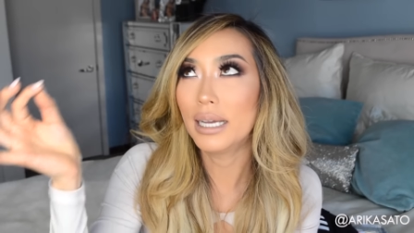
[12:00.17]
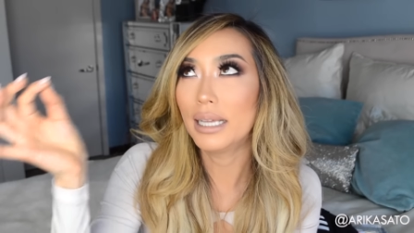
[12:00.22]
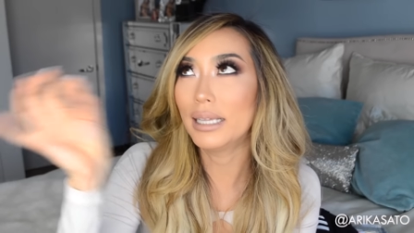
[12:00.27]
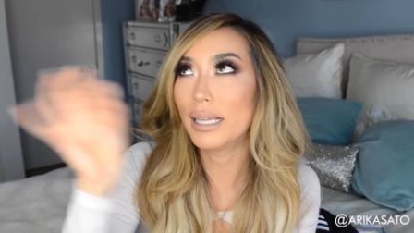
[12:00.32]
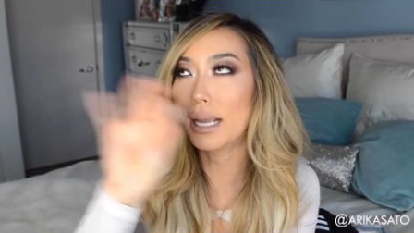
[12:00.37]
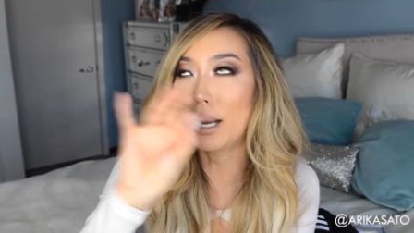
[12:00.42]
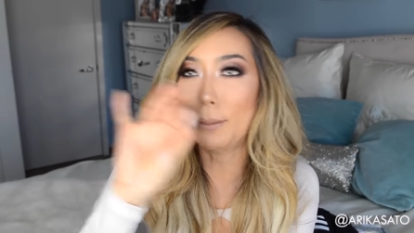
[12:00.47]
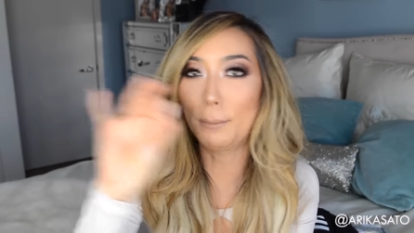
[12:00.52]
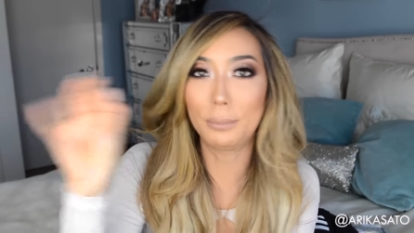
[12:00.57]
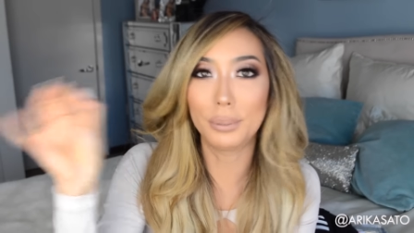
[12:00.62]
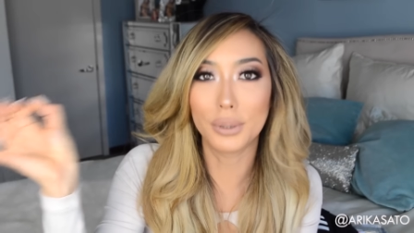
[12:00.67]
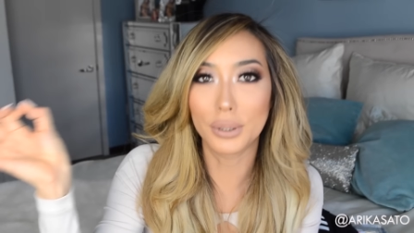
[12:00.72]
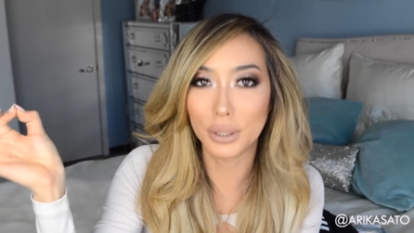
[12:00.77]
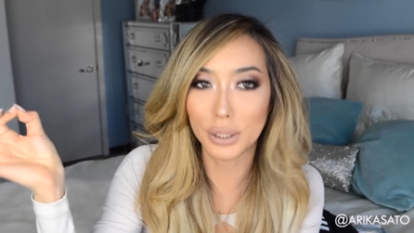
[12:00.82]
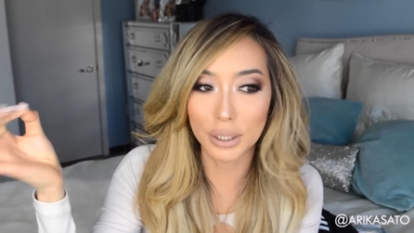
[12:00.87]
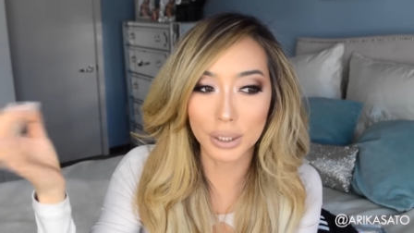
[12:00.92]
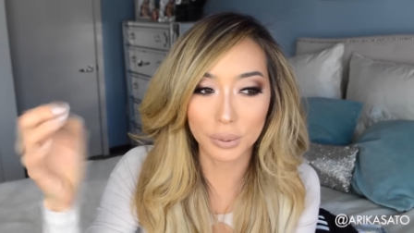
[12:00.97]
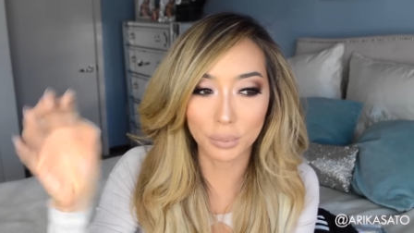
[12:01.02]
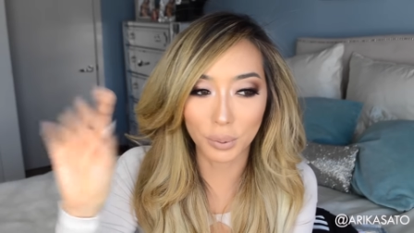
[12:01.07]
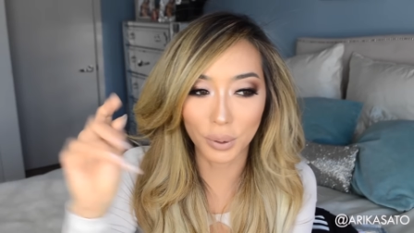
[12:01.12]
like
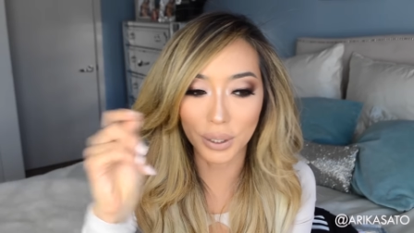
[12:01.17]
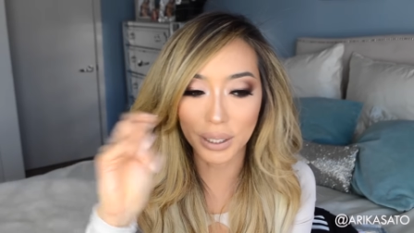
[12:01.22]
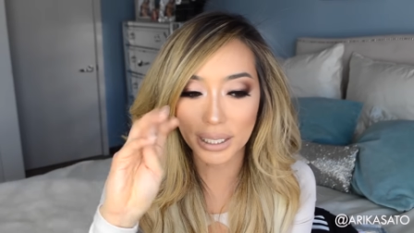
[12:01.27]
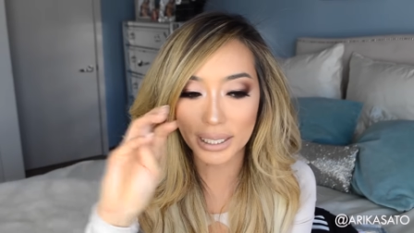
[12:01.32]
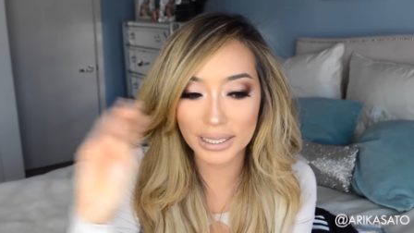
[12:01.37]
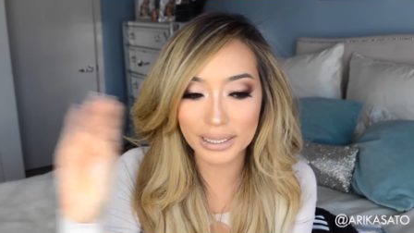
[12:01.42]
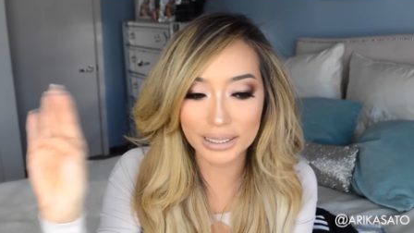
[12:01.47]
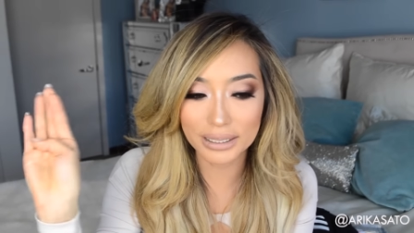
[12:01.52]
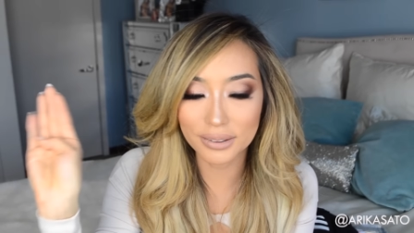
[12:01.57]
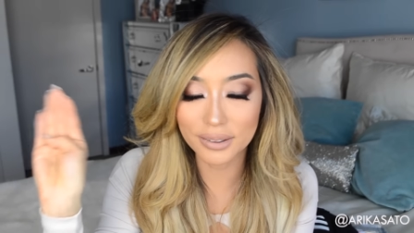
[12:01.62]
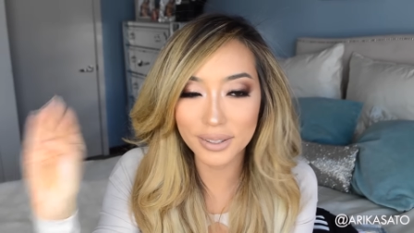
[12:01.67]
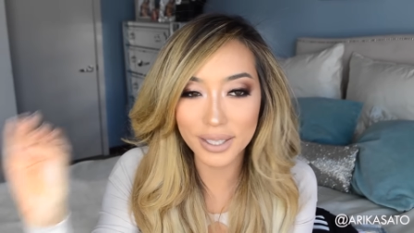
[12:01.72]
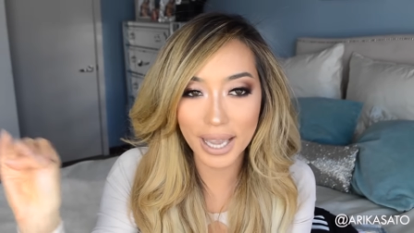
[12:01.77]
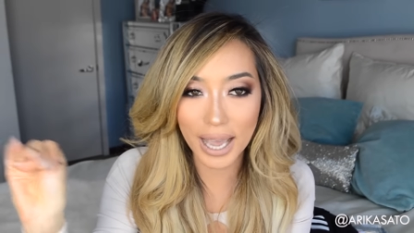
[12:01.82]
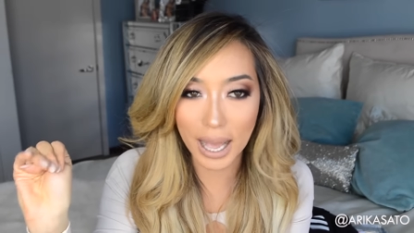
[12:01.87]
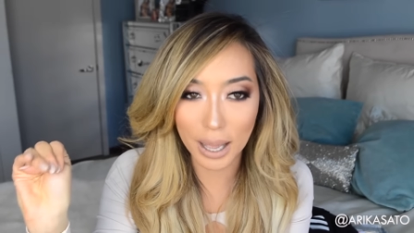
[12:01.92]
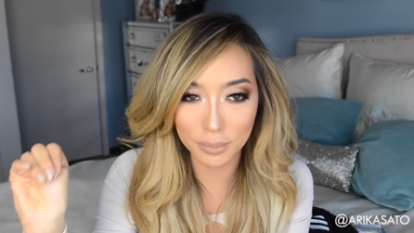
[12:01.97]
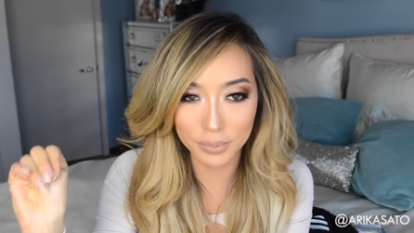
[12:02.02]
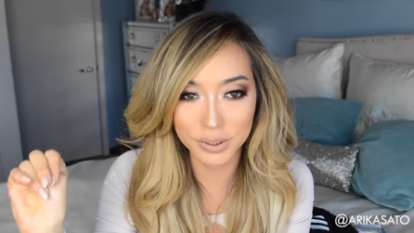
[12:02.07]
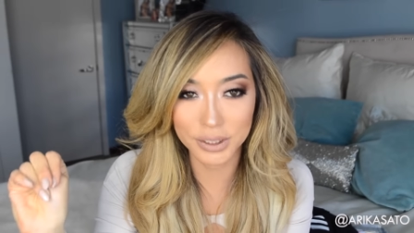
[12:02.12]
blurb or like a little
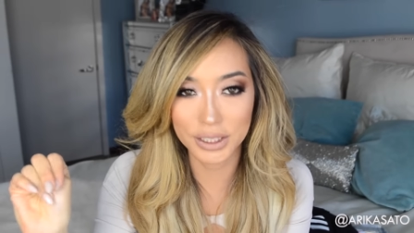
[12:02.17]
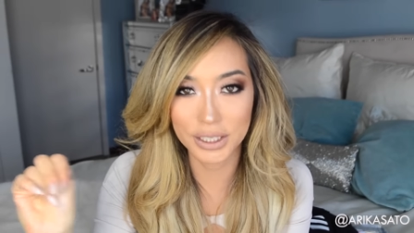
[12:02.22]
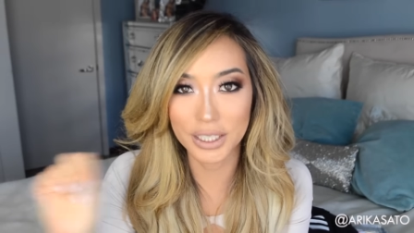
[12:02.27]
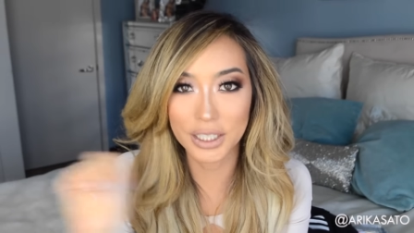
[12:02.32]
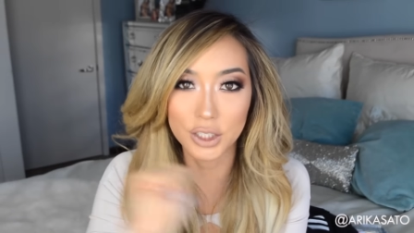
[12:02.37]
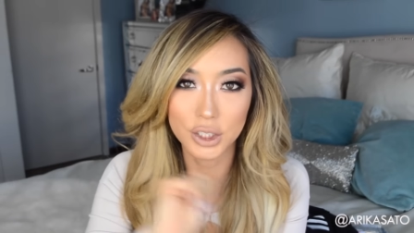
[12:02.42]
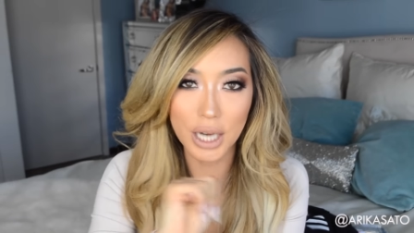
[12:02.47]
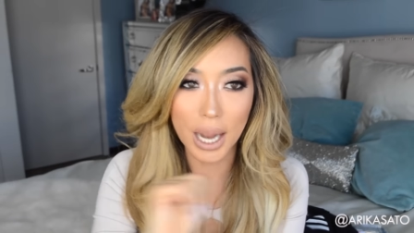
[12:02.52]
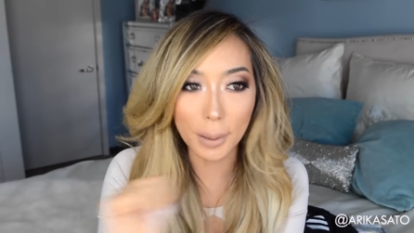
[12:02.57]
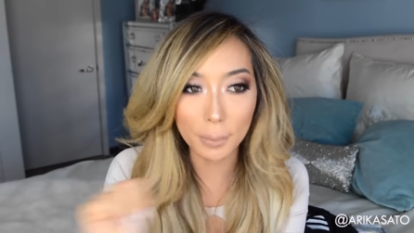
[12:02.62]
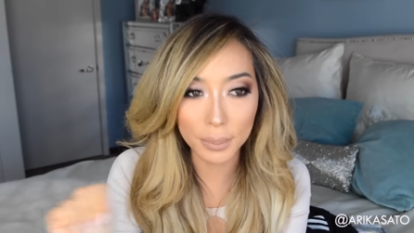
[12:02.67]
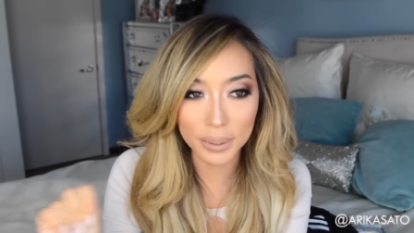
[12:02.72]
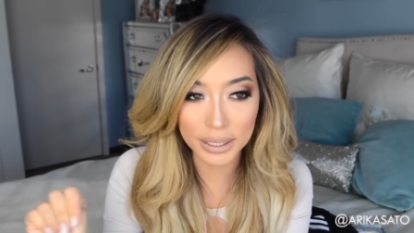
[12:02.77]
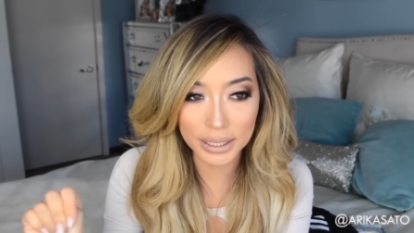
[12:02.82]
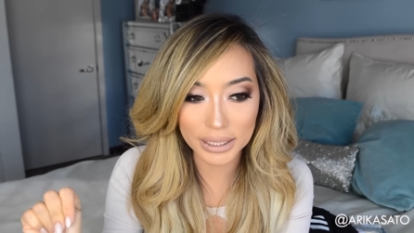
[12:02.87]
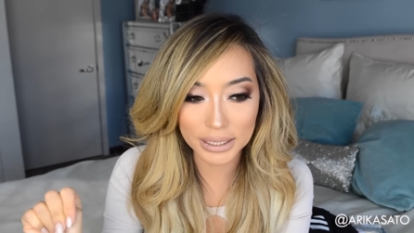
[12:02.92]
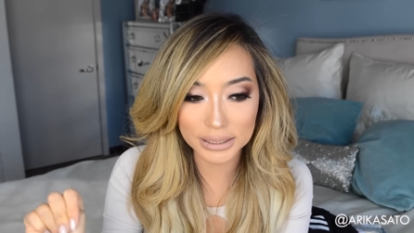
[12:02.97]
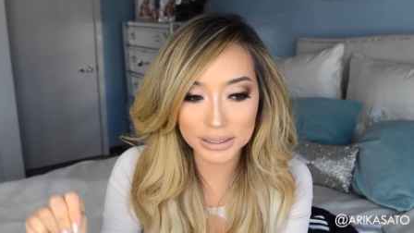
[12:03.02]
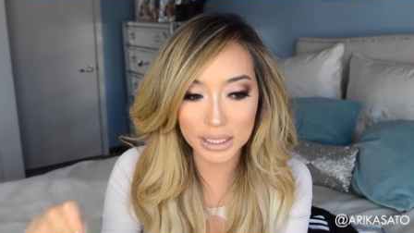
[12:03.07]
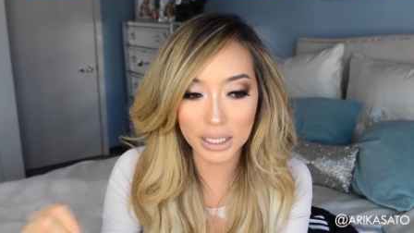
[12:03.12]
caption in
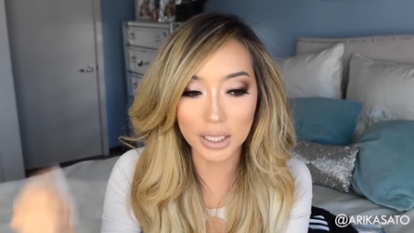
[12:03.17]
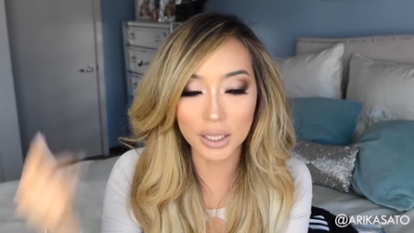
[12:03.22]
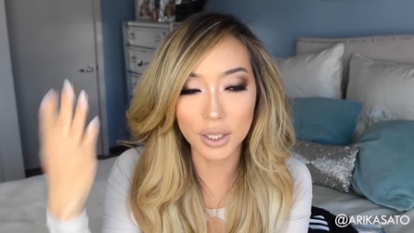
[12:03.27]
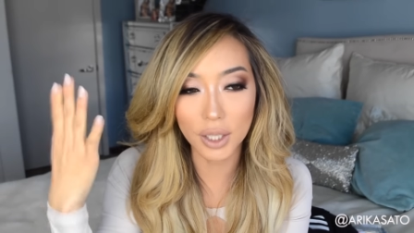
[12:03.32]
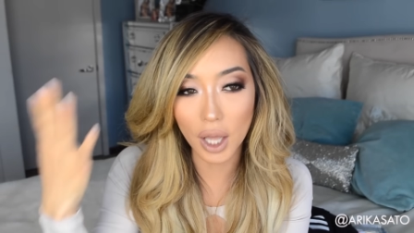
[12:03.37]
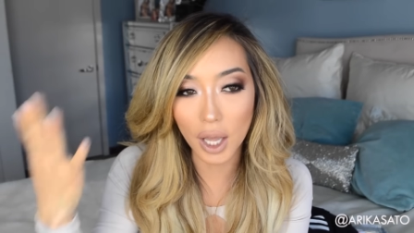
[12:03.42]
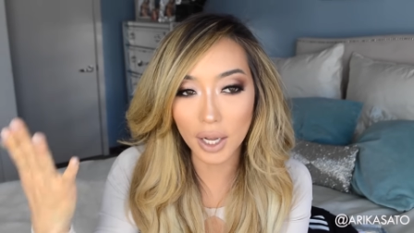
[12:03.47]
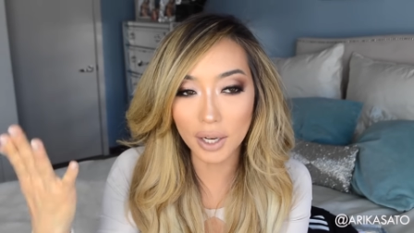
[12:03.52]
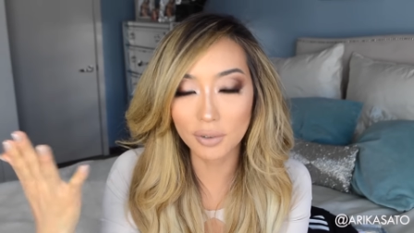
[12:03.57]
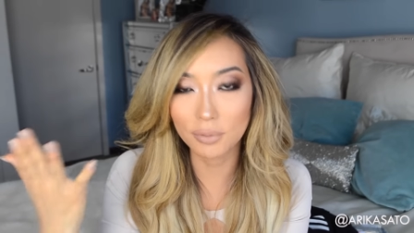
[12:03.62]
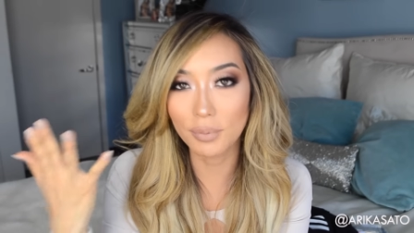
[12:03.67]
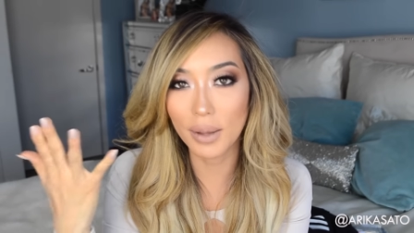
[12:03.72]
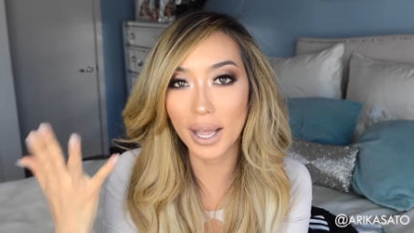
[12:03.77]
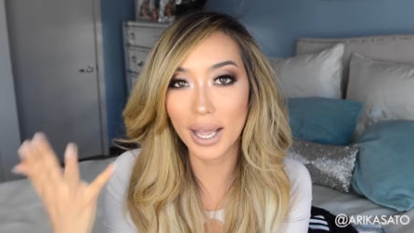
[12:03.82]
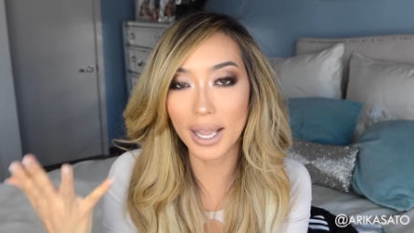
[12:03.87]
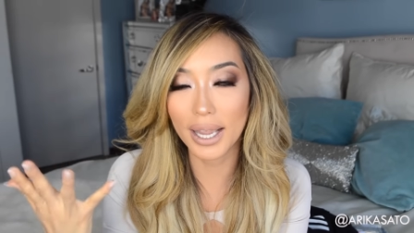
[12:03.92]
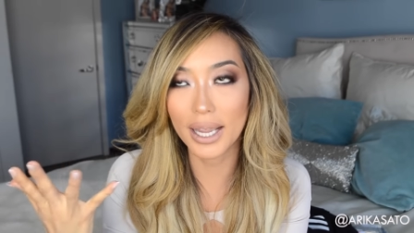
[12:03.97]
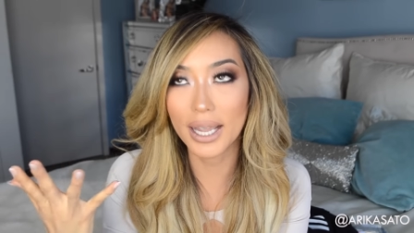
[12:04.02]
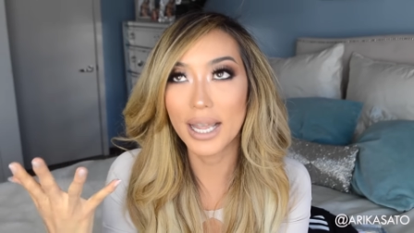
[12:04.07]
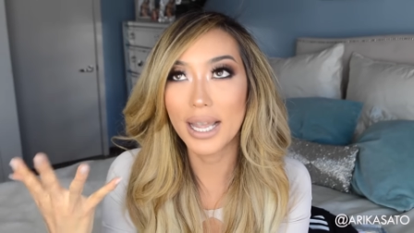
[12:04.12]
Japanese, a lot of
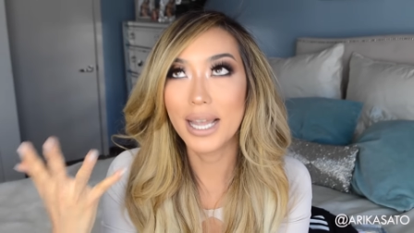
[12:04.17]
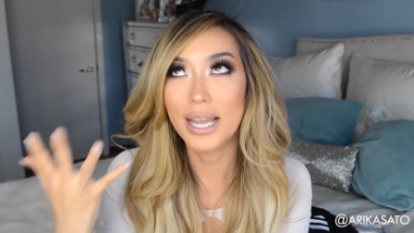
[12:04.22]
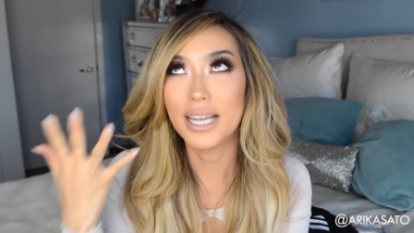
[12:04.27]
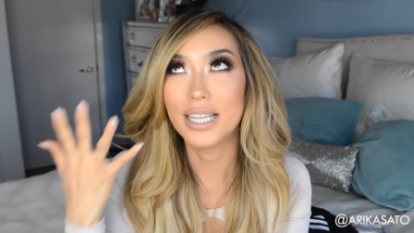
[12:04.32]
my